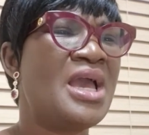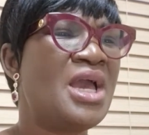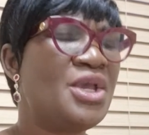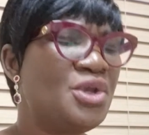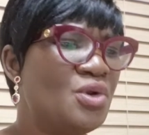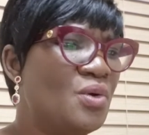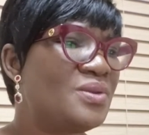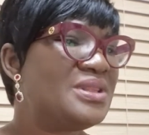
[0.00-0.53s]

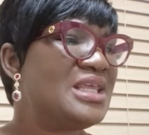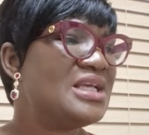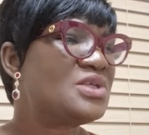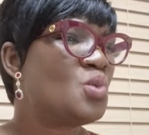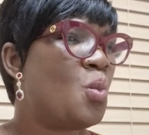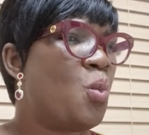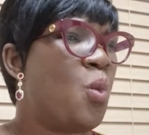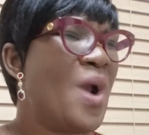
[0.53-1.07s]
You know, this
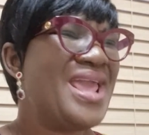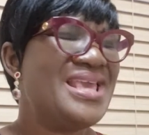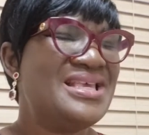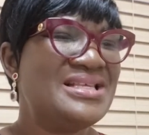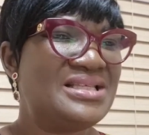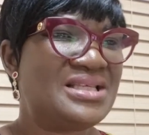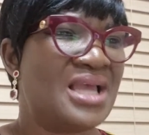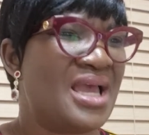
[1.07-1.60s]

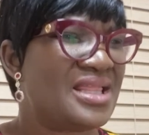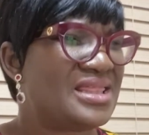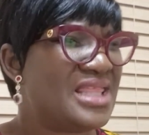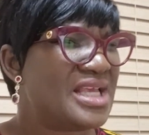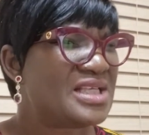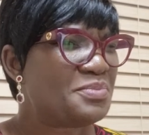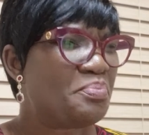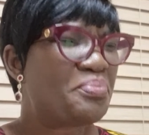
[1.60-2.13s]
wait,
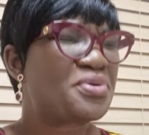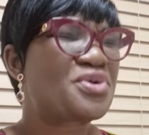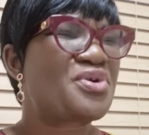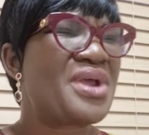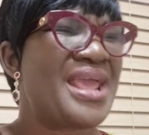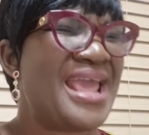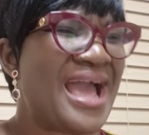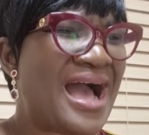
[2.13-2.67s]
this
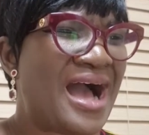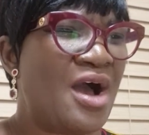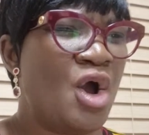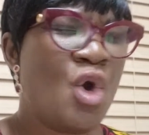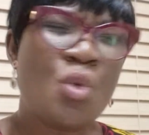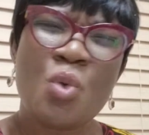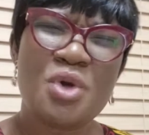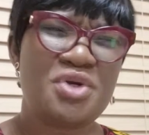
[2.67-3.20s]
prayer,
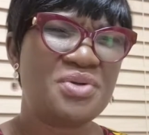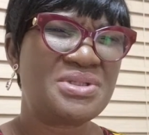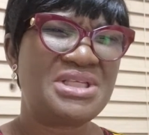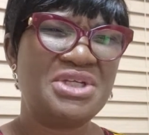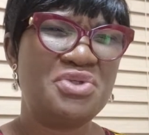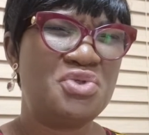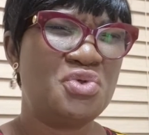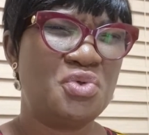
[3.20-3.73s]
what does
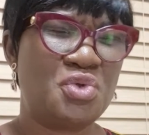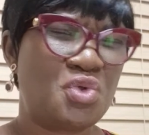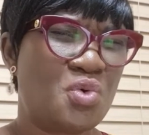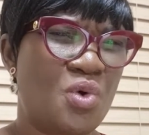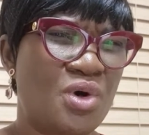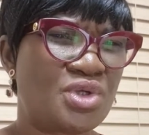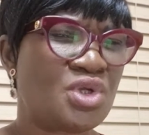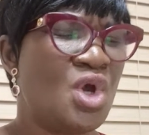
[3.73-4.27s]
it do
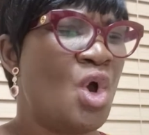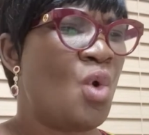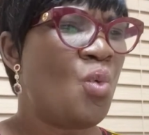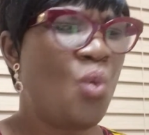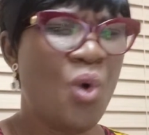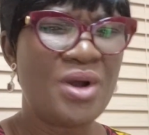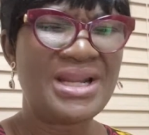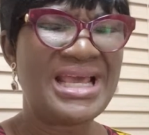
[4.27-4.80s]
to us?
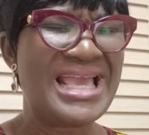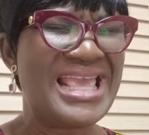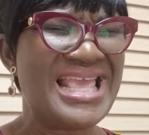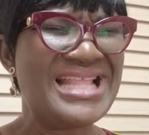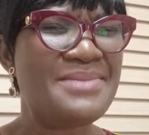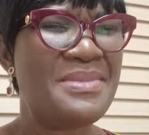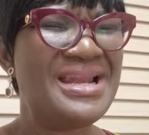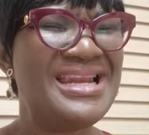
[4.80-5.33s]
One, it,
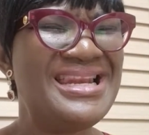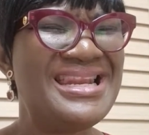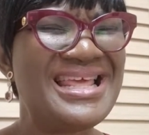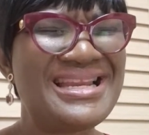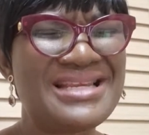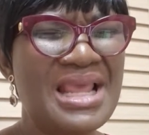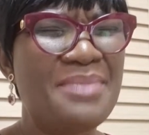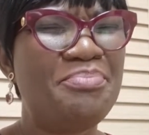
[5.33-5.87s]

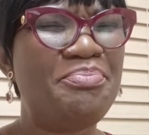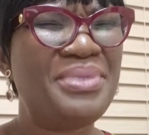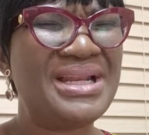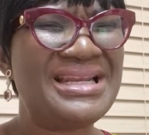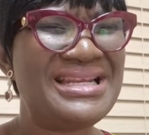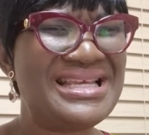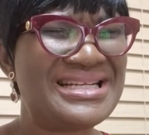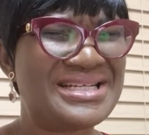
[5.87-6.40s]
it
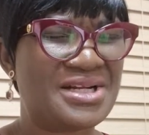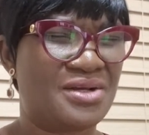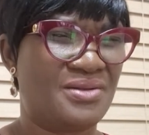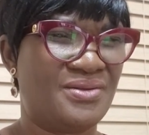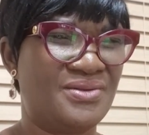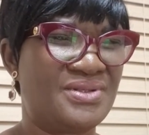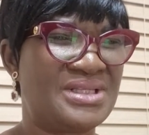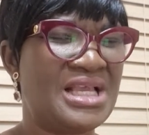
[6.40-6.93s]

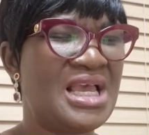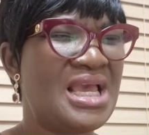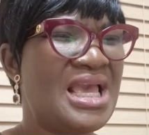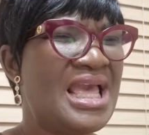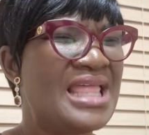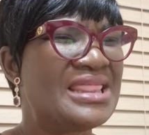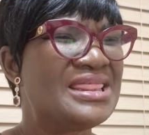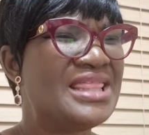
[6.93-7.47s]
belittles
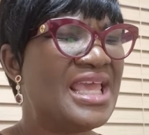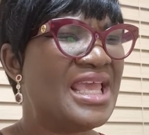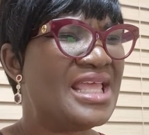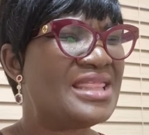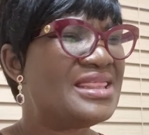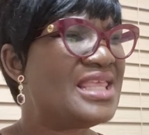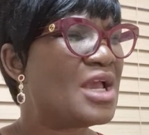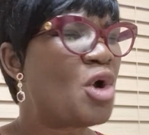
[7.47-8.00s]

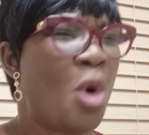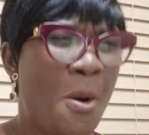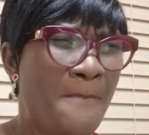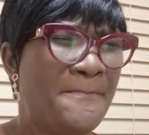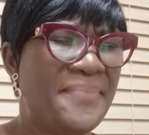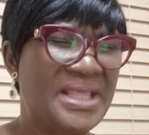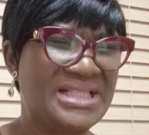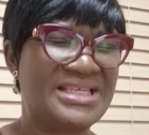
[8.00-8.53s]
the, the
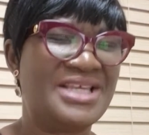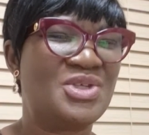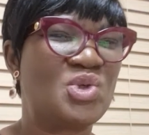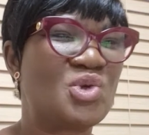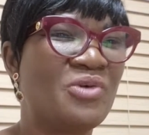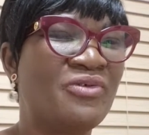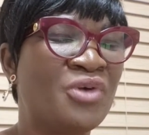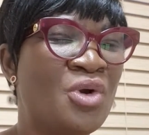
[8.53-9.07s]

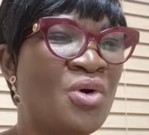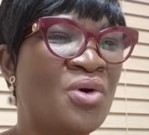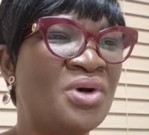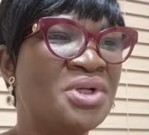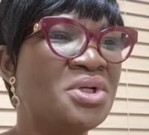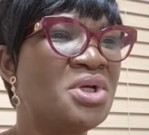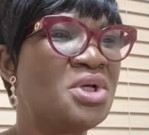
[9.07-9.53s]
competence of God.